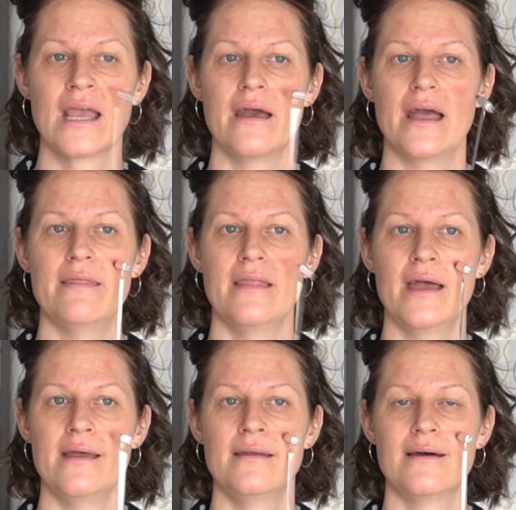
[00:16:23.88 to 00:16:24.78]
And
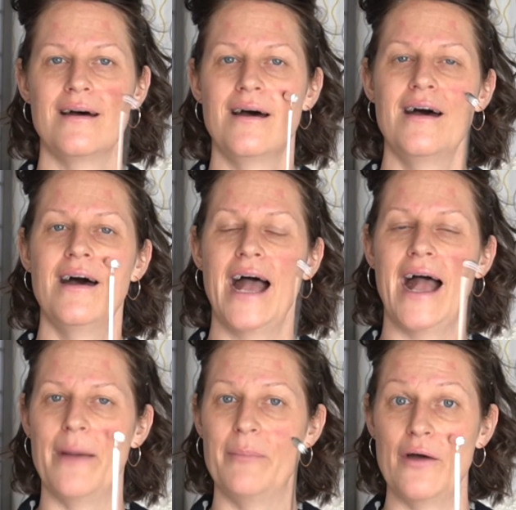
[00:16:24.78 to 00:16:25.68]
then
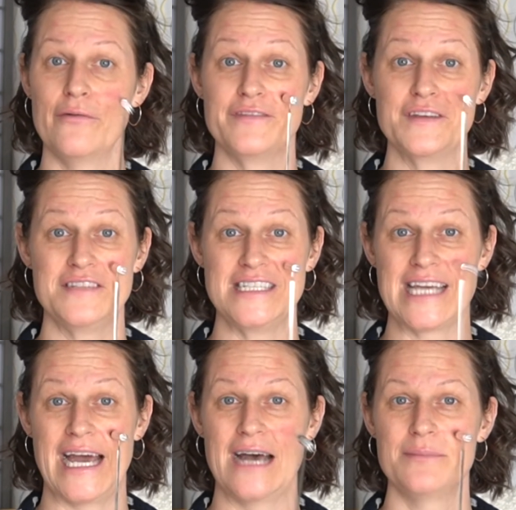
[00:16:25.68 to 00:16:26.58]
about 50
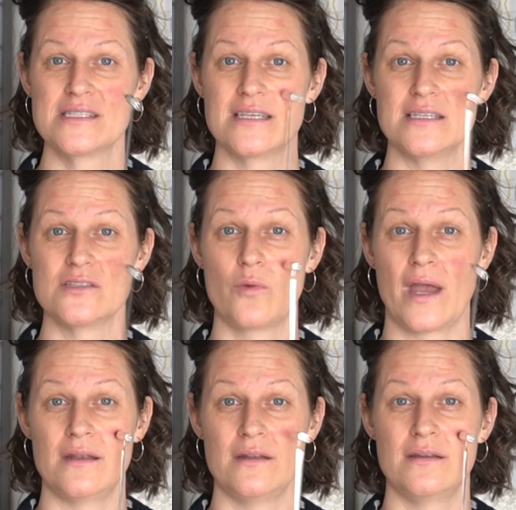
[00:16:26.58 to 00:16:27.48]
taps is
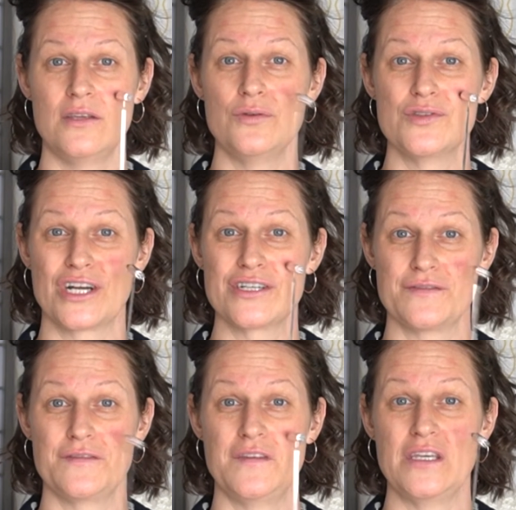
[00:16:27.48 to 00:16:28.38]
when you start to
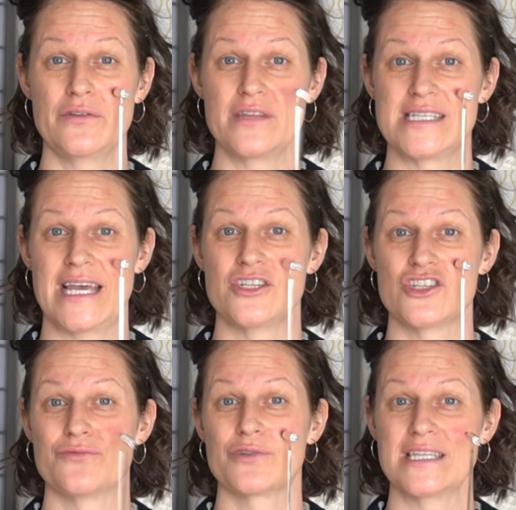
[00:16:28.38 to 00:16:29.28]
feel the
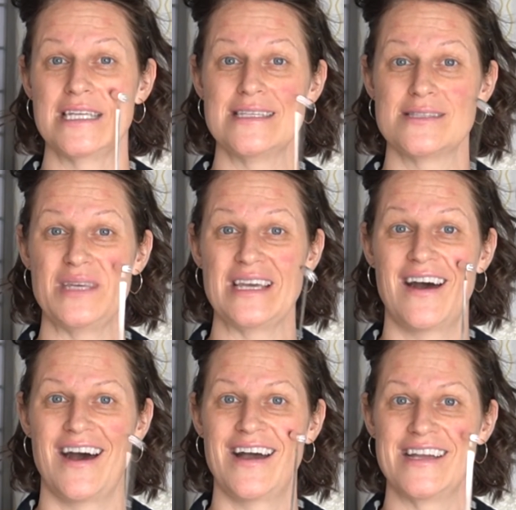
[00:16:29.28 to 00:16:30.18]
tension release
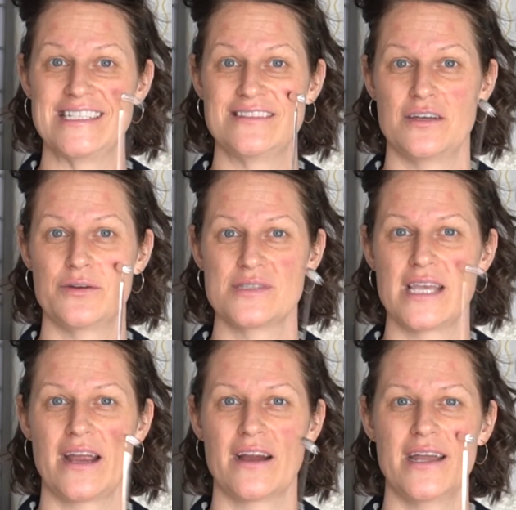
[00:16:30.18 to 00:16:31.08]
behind those
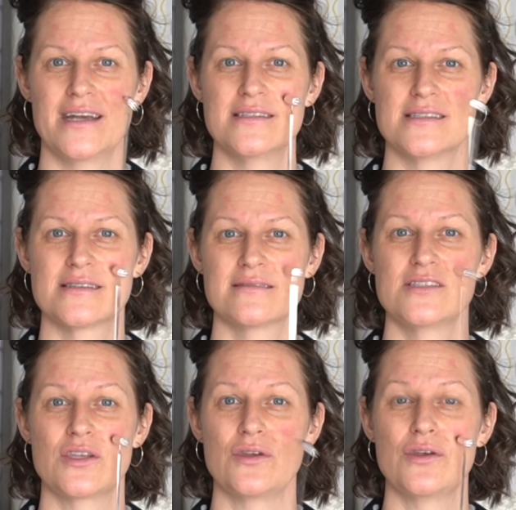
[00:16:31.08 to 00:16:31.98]
areas.
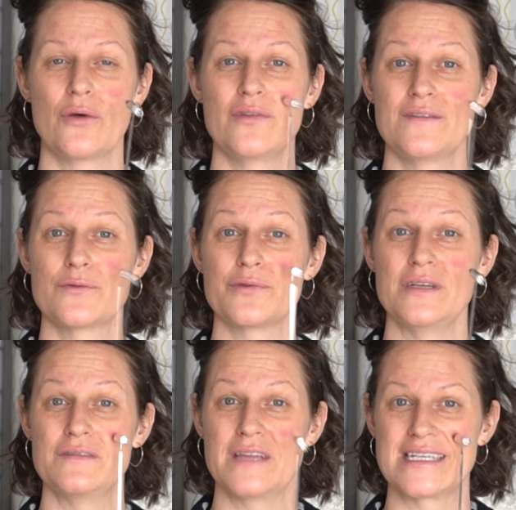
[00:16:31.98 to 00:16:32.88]
So you know that the
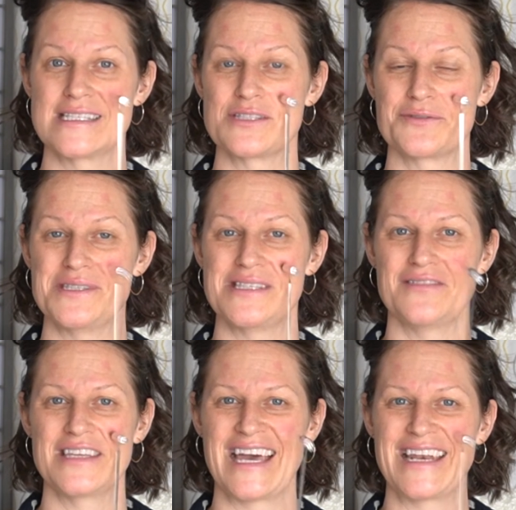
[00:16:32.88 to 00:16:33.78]
reflex is
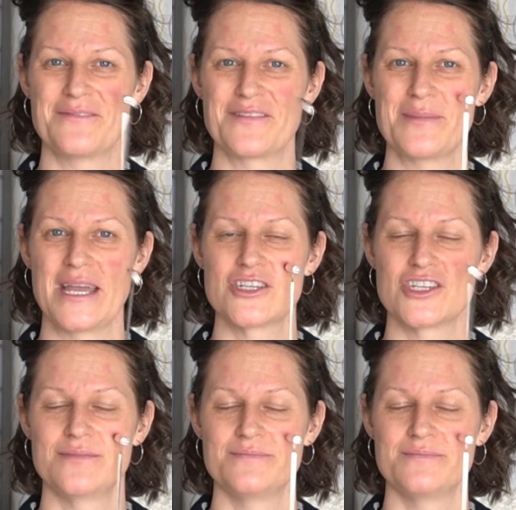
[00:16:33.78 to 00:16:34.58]
receiving that information.